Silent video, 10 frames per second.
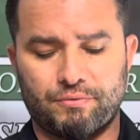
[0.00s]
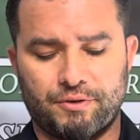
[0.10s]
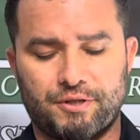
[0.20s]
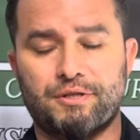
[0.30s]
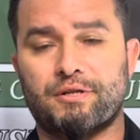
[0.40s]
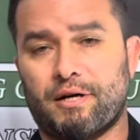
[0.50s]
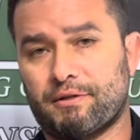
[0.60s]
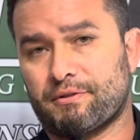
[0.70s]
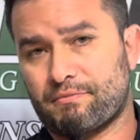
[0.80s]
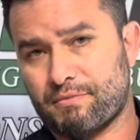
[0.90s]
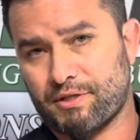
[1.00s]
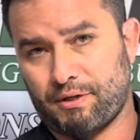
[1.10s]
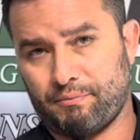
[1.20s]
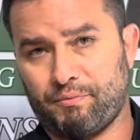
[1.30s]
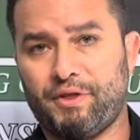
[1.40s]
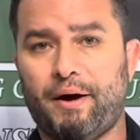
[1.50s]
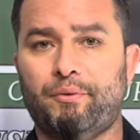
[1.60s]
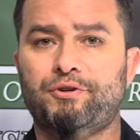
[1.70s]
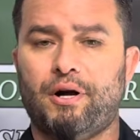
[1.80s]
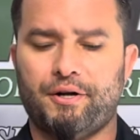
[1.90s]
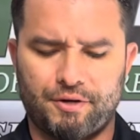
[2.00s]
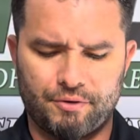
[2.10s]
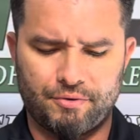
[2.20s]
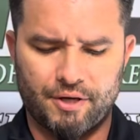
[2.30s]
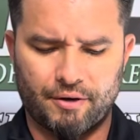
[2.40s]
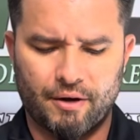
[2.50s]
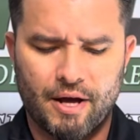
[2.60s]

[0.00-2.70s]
which is kind of something that we're trying to do here,